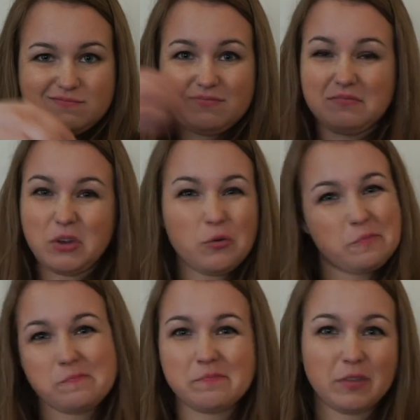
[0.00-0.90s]

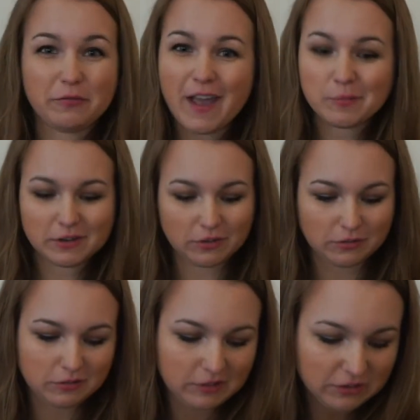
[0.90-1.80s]
No, the fabric
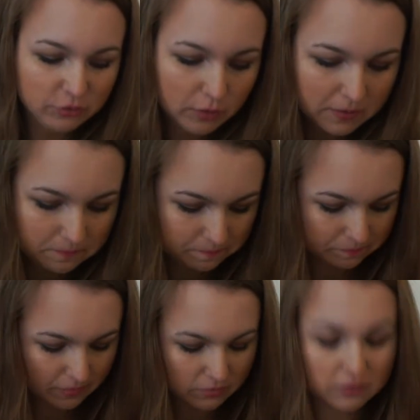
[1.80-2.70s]
doesn't stick to it,
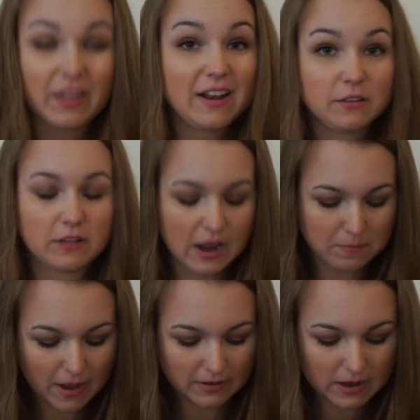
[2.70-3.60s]
so that is
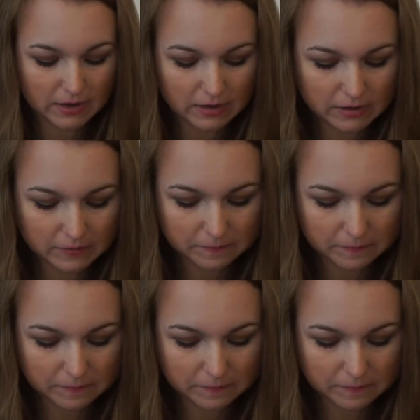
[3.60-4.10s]
non-magnetic.